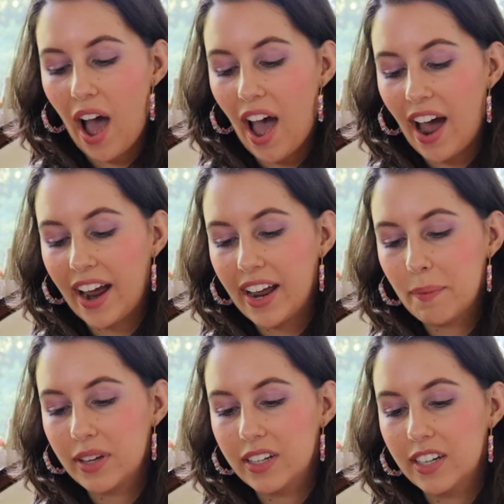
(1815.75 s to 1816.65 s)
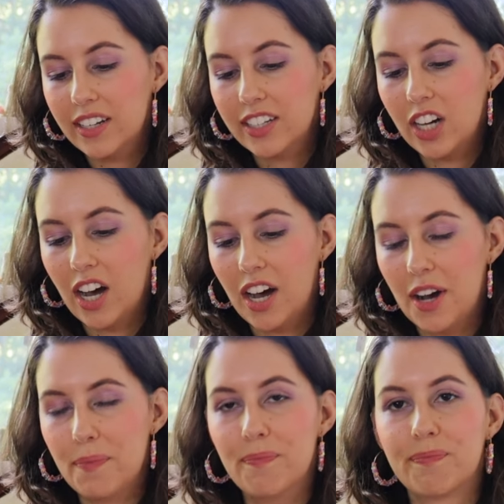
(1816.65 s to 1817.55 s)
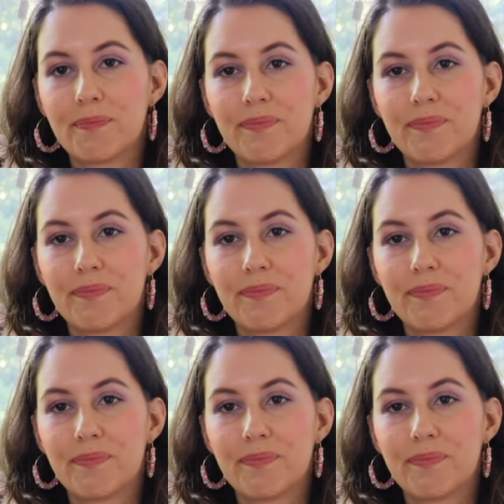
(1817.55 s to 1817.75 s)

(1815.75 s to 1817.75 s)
I am gonna